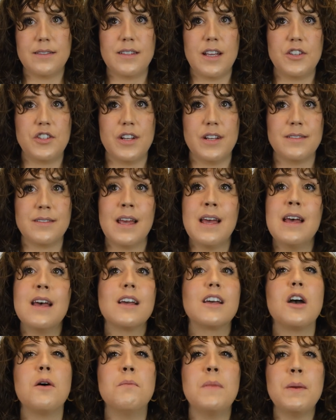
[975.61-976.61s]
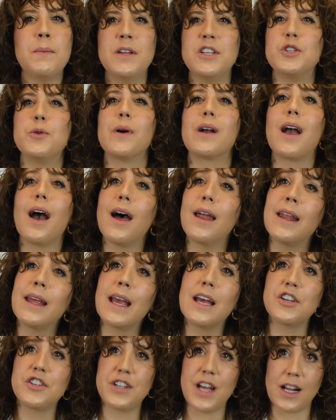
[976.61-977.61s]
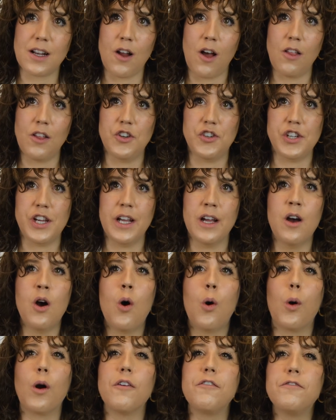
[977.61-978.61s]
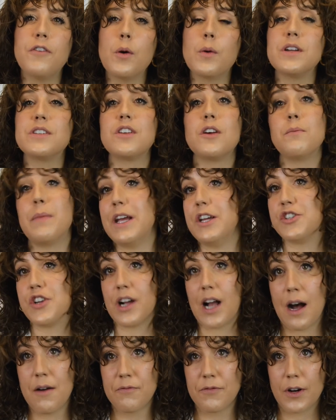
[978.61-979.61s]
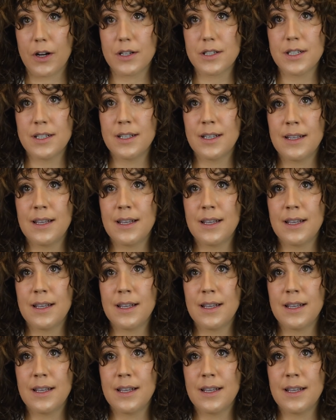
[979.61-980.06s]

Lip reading: such as commitment to a cutting-edge technology or a focus on patient comfort.